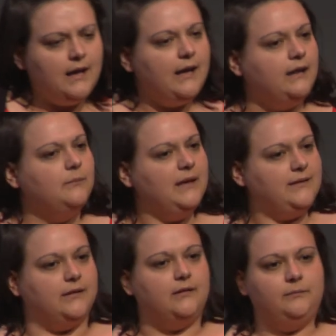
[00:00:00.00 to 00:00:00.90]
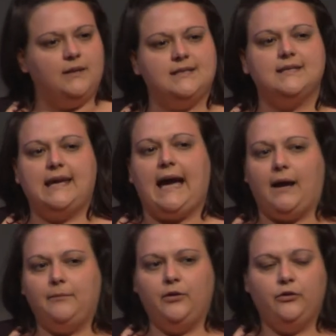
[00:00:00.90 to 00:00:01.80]
In the middle is this
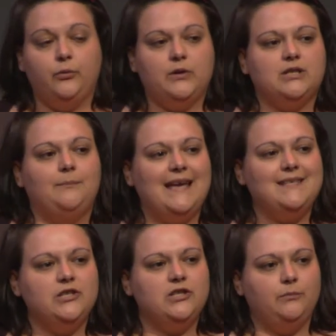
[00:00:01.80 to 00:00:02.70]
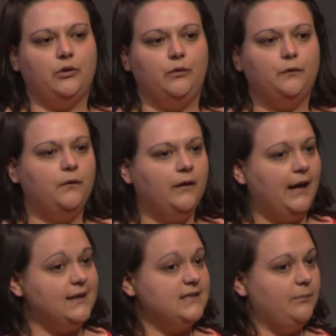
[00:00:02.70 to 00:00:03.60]
gap through which the message to move
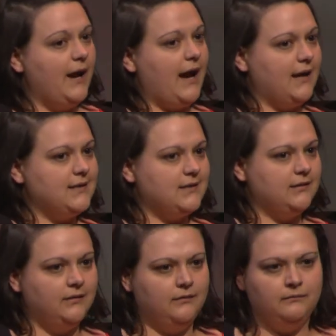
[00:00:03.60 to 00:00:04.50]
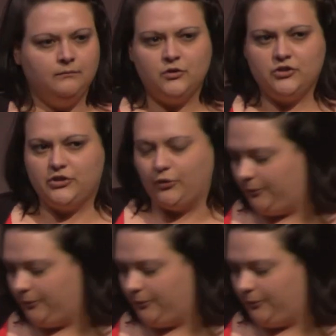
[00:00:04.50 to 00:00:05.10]
has to pass. So,